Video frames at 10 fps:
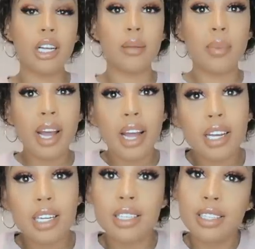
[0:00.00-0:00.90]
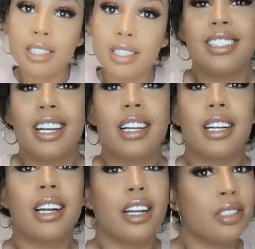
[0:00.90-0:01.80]
it in the back tuck it
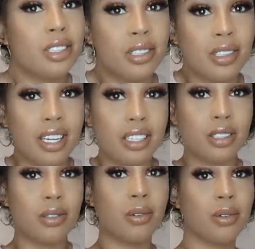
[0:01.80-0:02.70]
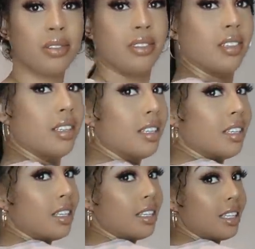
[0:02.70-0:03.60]
in. I used to do that in school.
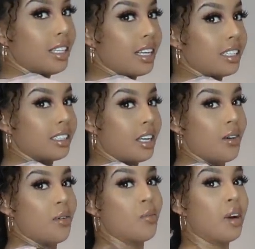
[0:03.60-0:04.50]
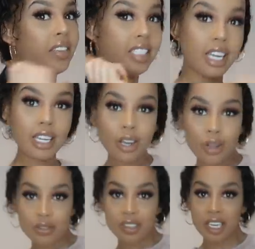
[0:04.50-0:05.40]
Like so, and wear a jacket
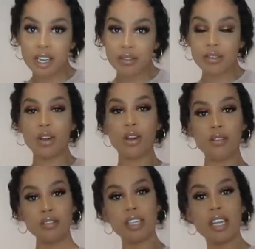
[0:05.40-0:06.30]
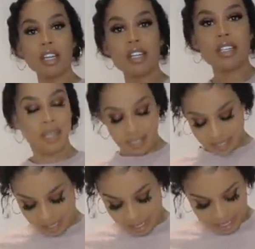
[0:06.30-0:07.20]
over it. I
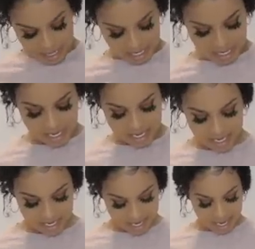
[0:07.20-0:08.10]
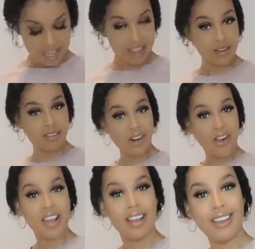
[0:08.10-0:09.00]
mean, there
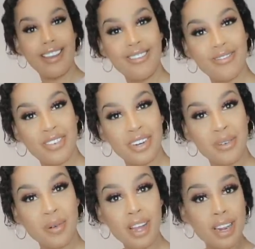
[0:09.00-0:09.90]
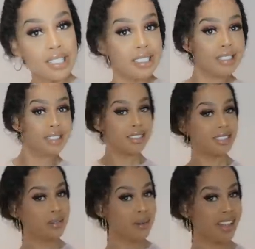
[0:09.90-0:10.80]
are infinite ways
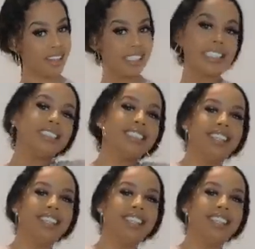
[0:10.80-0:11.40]
to wear this.